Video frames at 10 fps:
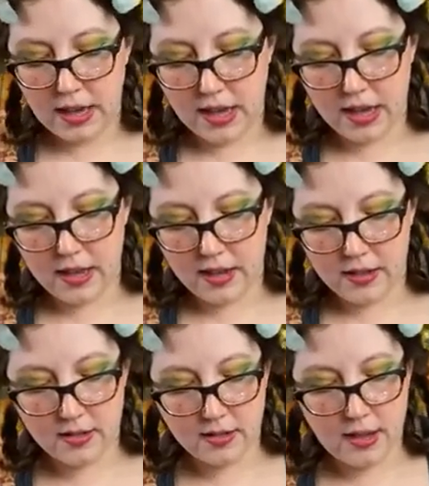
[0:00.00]

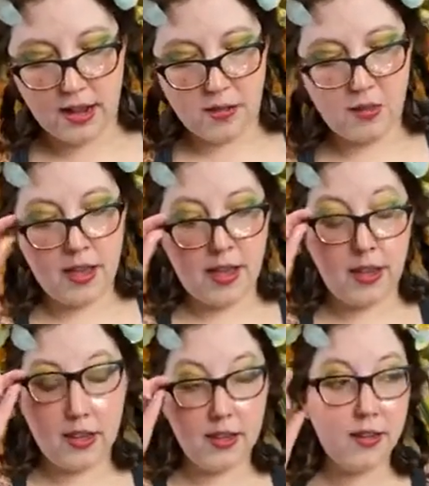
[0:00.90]
And I will
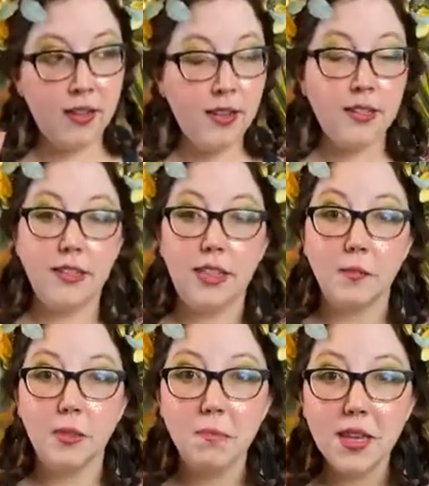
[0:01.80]
add
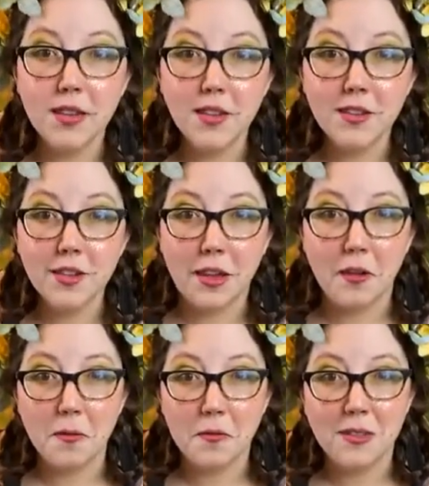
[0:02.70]
steamed milk
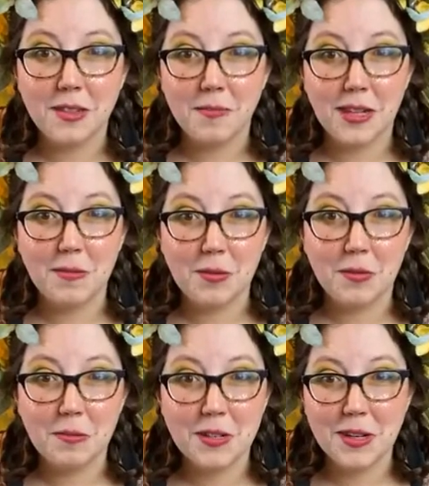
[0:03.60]
and sometimes
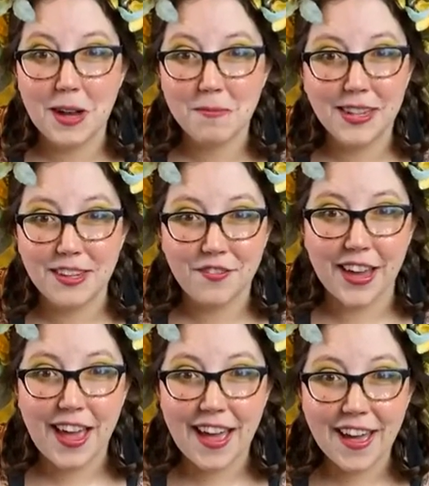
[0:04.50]
whipped topping if I
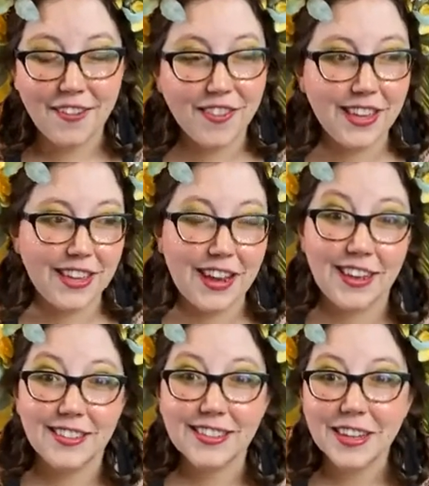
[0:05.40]
have it,
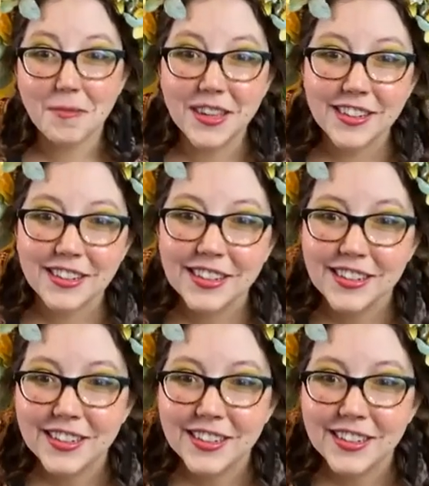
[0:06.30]
and cinnamon.